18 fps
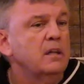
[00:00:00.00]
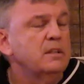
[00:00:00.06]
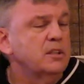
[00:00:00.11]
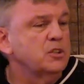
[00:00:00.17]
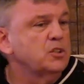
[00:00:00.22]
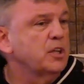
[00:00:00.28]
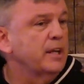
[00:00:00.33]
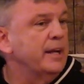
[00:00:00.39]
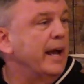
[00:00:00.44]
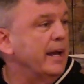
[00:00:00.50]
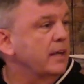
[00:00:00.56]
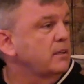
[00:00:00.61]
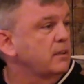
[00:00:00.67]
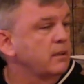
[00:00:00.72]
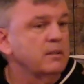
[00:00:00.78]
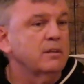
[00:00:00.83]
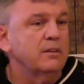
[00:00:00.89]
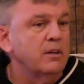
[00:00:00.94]

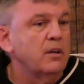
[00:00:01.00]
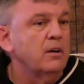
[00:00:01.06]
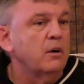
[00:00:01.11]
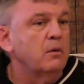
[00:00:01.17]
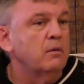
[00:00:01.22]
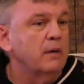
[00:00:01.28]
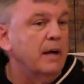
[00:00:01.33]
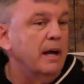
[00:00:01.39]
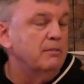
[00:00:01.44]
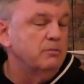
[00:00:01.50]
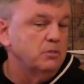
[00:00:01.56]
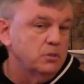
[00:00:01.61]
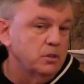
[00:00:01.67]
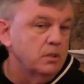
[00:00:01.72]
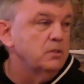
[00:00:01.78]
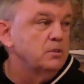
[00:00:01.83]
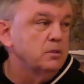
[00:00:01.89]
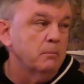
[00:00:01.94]
disconnect. Uh, you know,
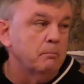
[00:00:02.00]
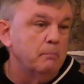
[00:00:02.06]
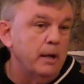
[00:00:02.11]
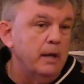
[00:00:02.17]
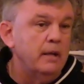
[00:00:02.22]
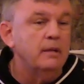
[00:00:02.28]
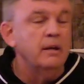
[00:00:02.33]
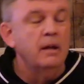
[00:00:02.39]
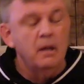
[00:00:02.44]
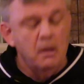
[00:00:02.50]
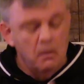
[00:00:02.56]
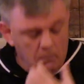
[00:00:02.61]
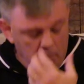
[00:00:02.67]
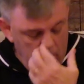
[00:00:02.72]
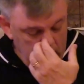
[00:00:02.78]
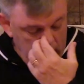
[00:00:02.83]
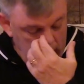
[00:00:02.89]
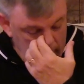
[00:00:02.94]
obviously yeah. some pain,
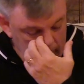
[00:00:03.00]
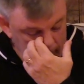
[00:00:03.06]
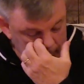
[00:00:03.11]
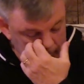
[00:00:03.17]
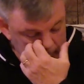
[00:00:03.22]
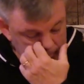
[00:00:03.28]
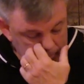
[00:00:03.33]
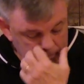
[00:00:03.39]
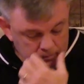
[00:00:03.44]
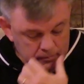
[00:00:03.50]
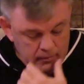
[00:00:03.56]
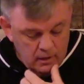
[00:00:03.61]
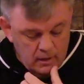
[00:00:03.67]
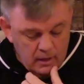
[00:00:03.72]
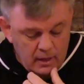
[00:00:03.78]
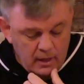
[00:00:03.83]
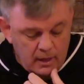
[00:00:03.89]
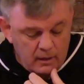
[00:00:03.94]
but um,
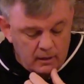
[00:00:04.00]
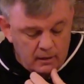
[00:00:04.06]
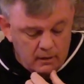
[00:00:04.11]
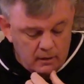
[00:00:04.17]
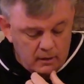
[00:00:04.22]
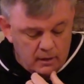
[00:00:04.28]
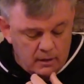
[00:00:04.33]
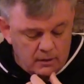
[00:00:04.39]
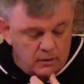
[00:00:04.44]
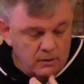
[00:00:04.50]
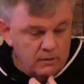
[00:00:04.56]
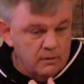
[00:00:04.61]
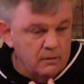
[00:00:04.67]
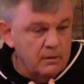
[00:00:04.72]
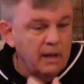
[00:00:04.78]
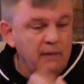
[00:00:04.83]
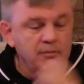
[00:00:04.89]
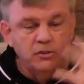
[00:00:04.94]
and
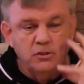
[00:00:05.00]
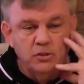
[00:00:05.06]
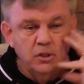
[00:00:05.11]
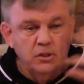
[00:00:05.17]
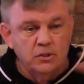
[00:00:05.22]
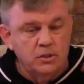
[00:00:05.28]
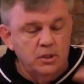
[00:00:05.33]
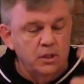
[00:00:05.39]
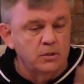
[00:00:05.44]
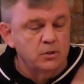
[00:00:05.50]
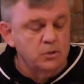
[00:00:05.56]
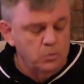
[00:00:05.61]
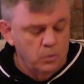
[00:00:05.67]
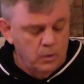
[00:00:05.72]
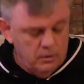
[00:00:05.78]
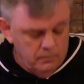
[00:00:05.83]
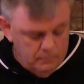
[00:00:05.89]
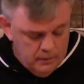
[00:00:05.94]
you obviously see the
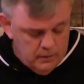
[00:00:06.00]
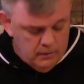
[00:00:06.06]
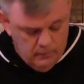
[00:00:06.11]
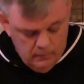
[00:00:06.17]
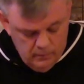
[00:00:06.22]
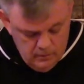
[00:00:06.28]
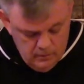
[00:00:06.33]
swelling, but